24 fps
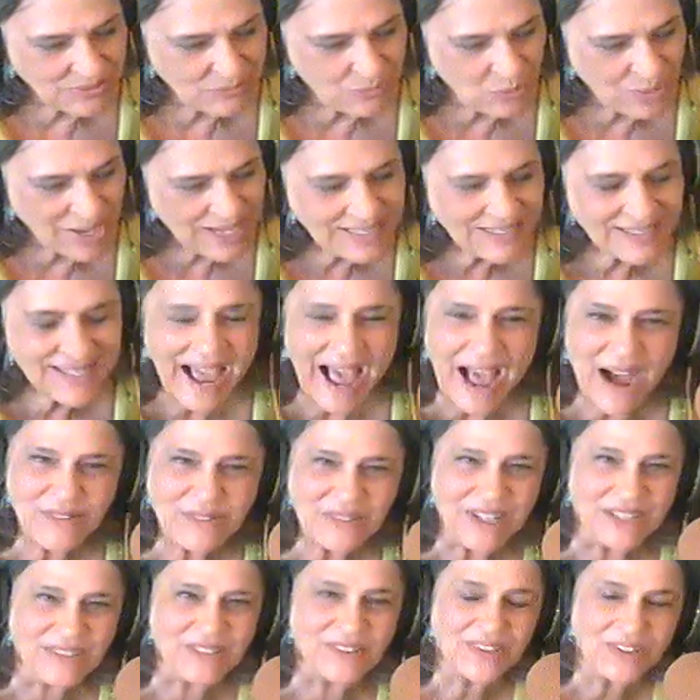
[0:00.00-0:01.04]
went
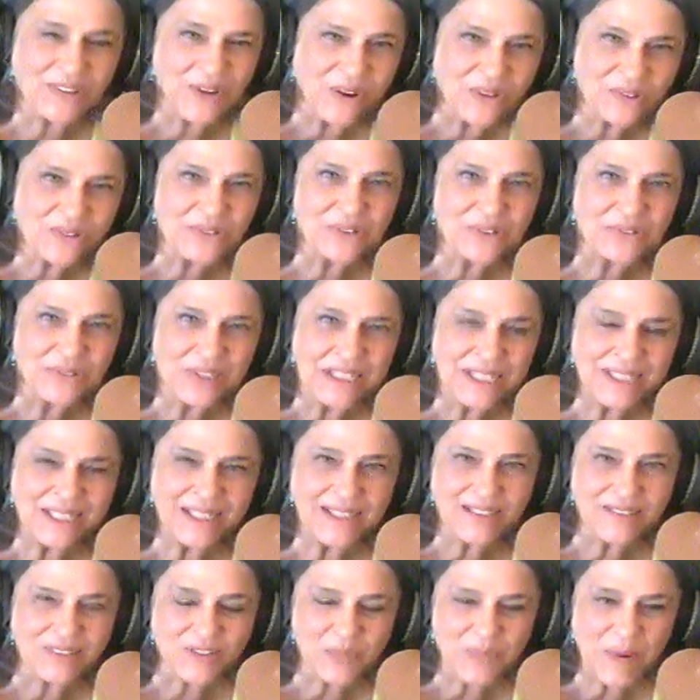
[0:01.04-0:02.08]
down to Costa
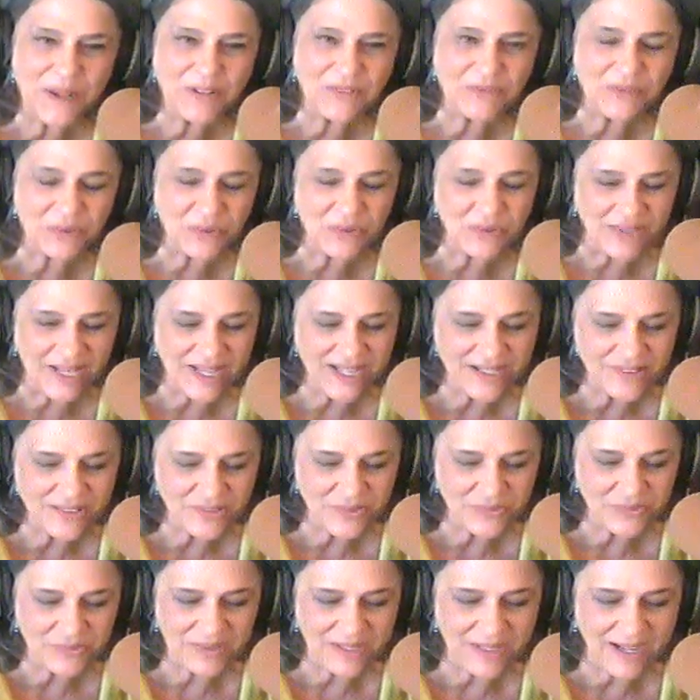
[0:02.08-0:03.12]
Rica and spent a few
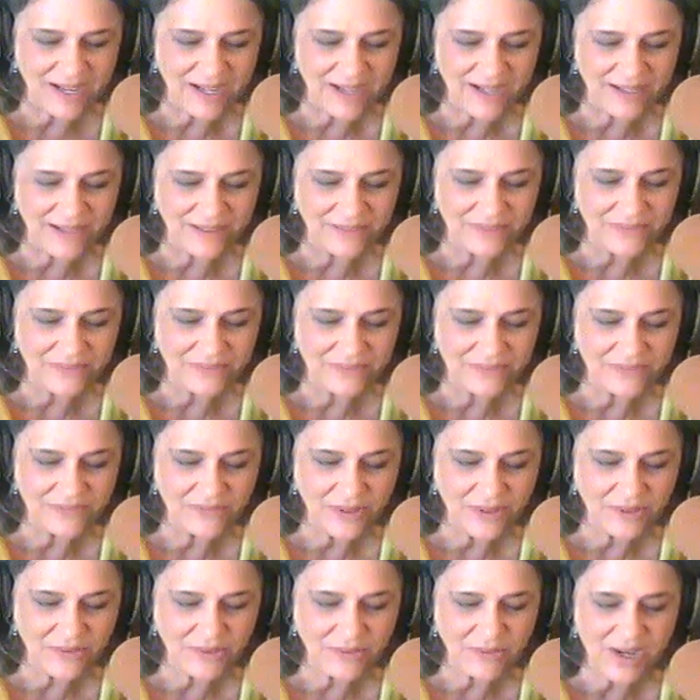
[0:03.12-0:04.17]
days
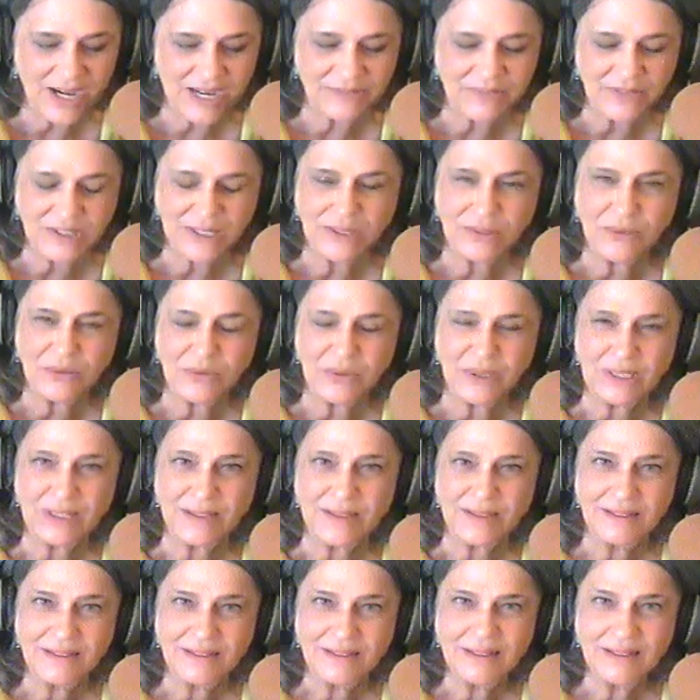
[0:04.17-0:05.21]
photographing you
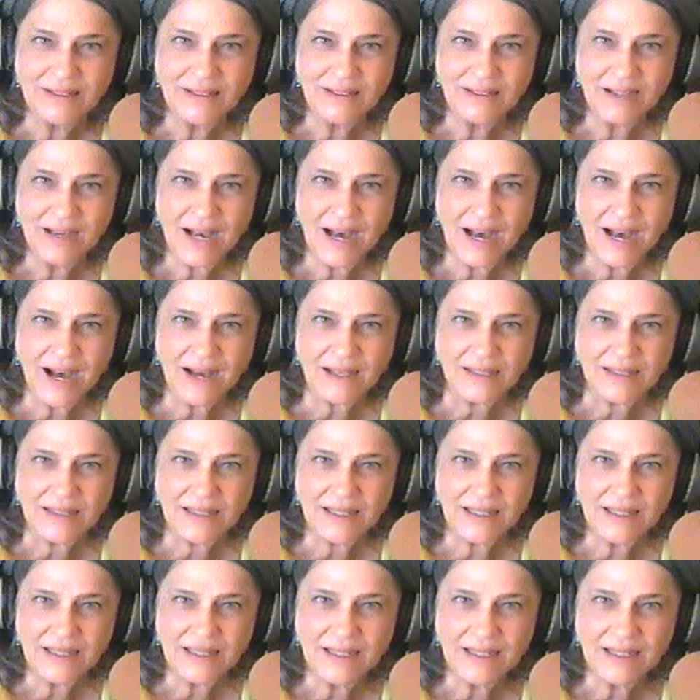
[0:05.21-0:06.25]
and
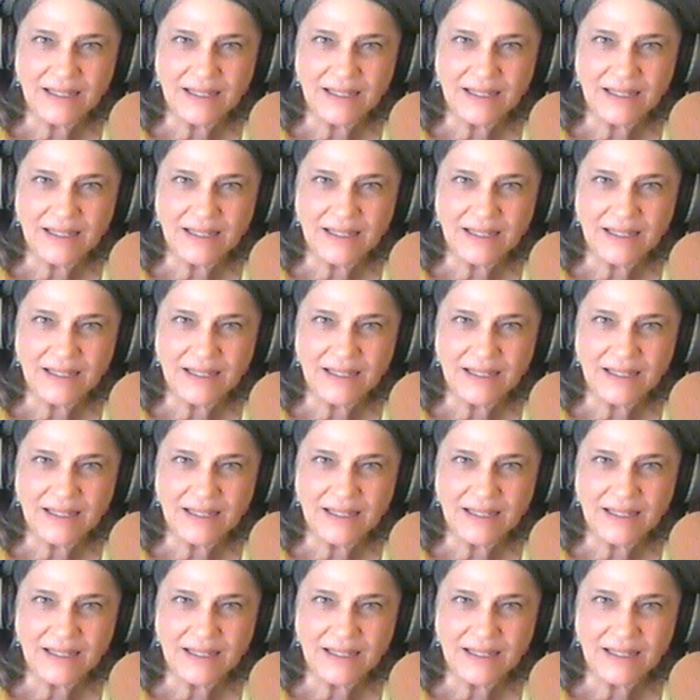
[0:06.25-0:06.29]
Holly.